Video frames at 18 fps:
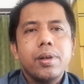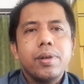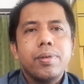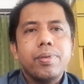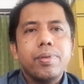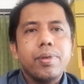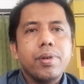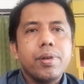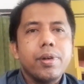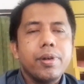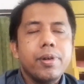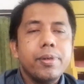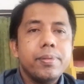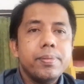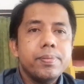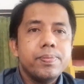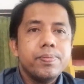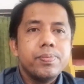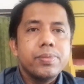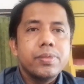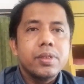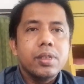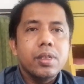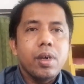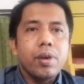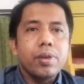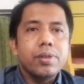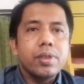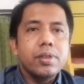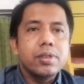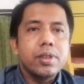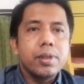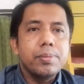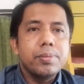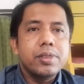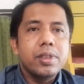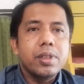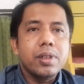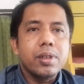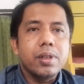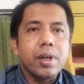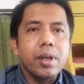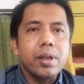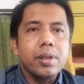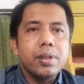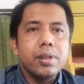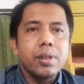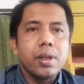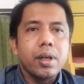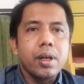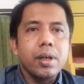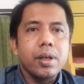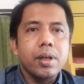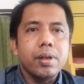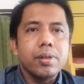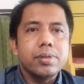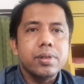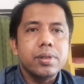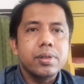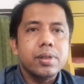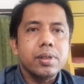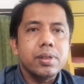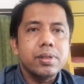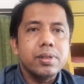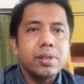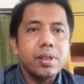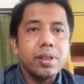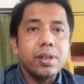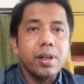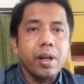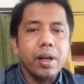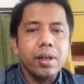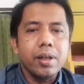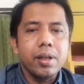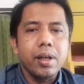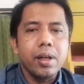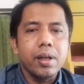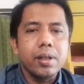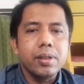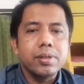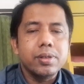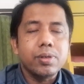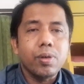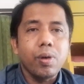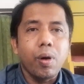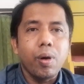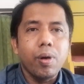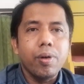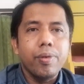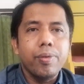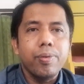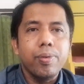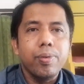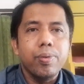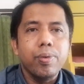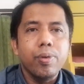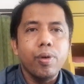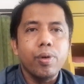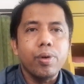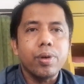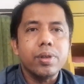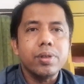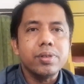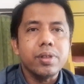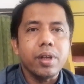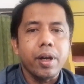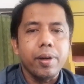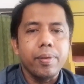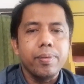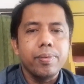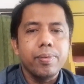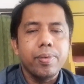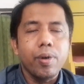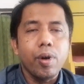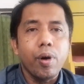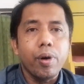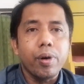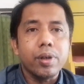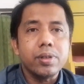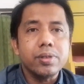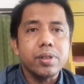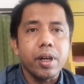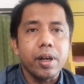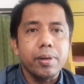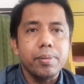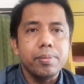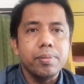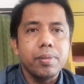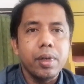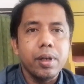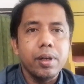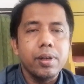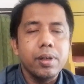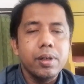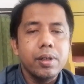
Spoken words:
for autism children, yeah, autistic children, yeah, is called floor time, yeah,